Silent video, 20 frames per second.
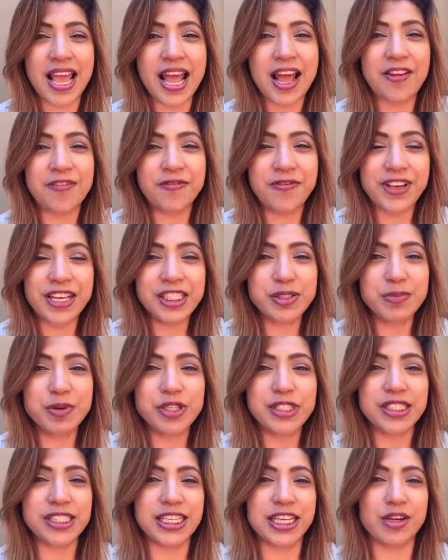A
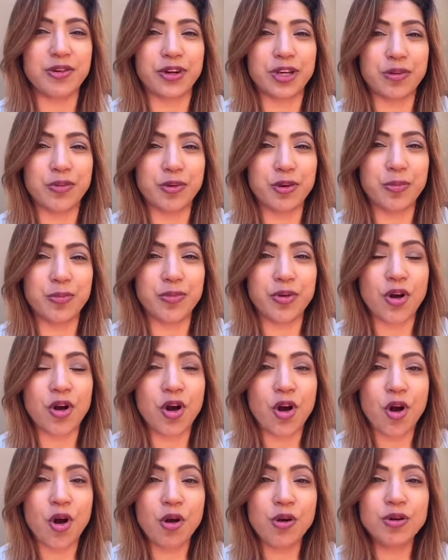Facebook secret group
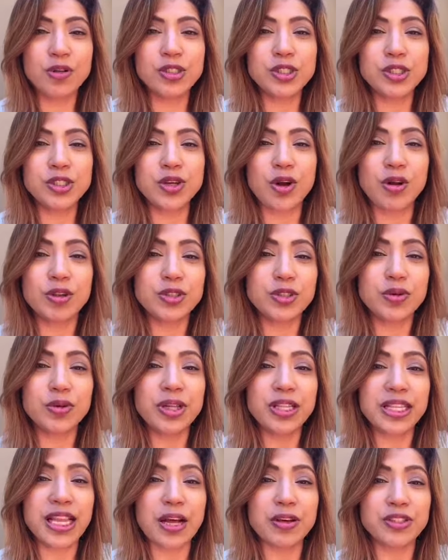
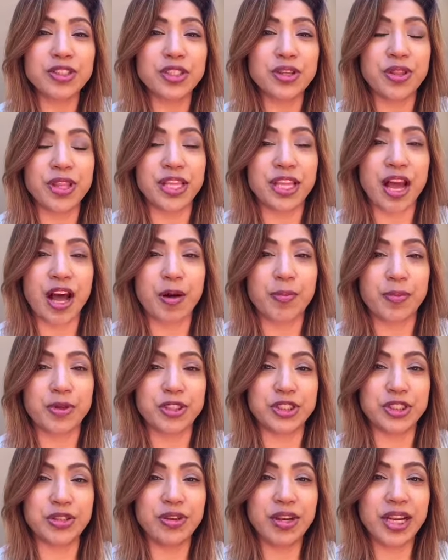also allows you the
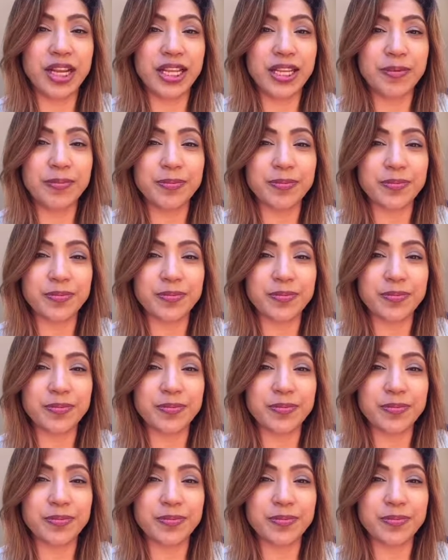opportunity